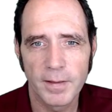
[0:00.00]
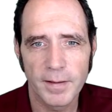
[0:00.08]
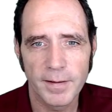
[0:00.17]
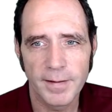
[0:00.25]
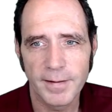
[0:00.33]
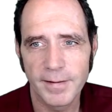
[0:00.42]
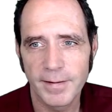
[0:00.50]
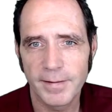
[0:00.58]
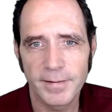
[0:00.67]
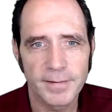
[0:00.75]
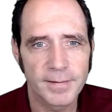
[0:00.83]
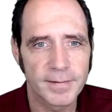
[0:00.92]

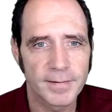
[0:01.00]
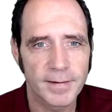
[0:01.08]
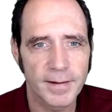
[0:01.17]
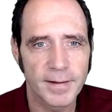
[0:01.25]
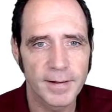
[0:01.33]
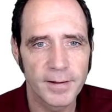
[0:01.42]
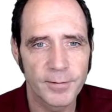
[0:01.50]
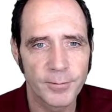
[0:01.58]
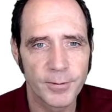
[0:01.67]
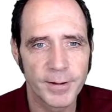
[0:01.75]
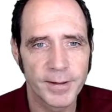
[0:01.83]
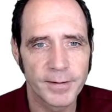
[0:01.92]
Needless to say, if
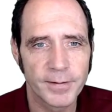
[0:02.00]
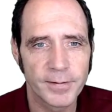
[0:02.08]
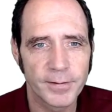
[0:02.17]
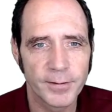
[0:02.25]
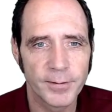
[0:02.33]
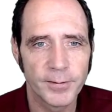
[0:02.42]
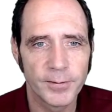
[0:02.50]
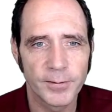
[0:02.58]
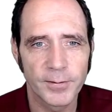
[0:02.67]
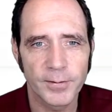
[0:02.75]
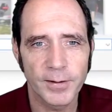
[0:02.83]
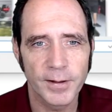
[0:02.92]
we
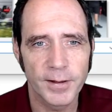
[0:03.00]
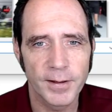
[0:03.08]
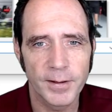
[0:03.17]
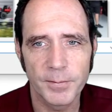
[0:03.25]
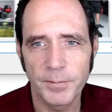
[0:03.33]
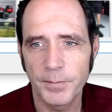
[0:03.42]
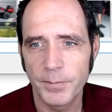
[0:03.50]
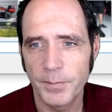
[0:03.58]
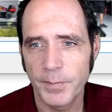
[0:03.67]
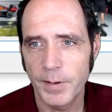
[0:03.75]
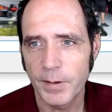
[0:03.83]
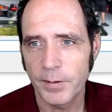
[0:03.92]
choose
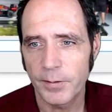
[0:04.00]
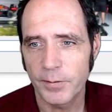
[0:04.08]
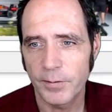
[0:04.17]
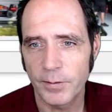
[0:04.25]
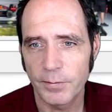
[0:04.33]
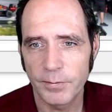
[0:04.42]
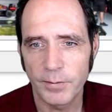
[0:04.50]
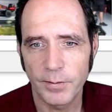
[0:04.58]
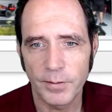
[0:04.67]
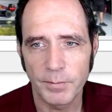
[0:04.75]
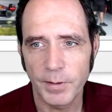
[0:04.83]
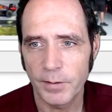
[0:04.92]
Microsoft,
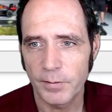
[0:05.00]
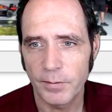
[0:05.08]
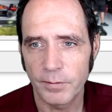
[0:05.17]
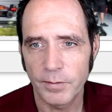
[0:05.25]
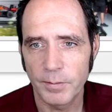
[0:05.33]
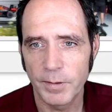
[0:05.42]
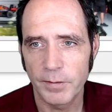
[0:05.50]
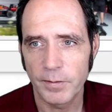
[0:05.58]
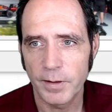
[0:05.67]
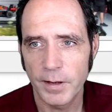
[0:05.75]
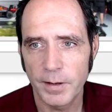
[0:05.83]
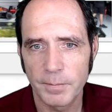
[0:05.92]
the Microsoft image
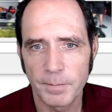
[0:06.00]
there,